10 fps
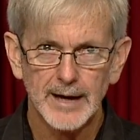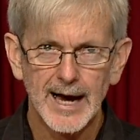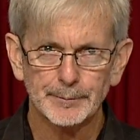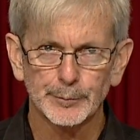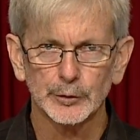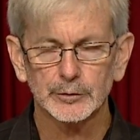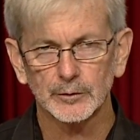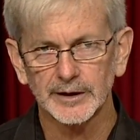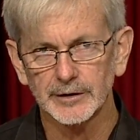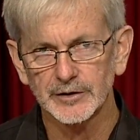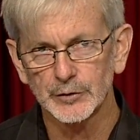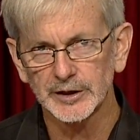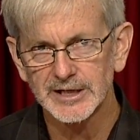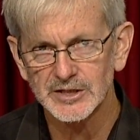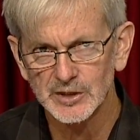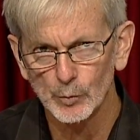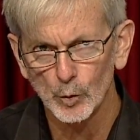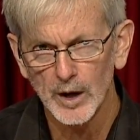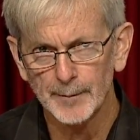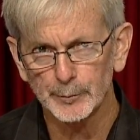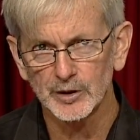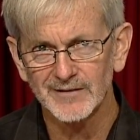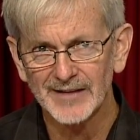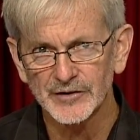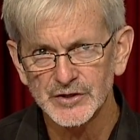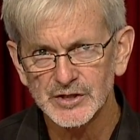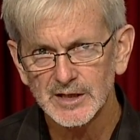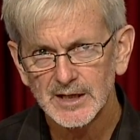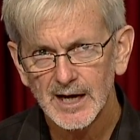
output when it really is the output of others